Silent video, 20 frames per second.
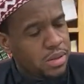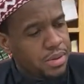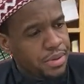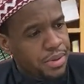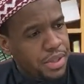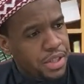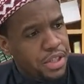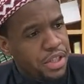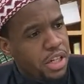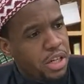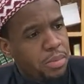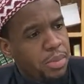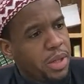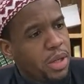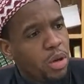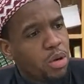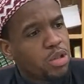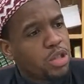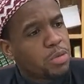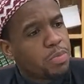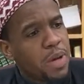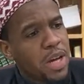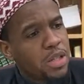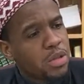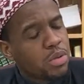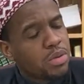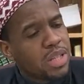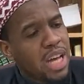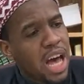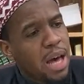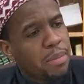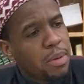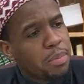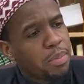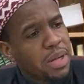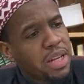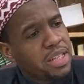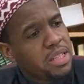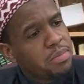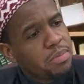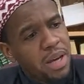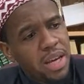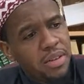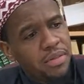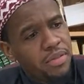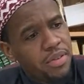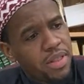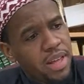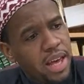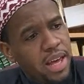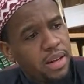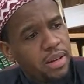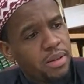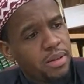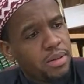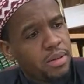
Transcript: There should be no special time and place made for that.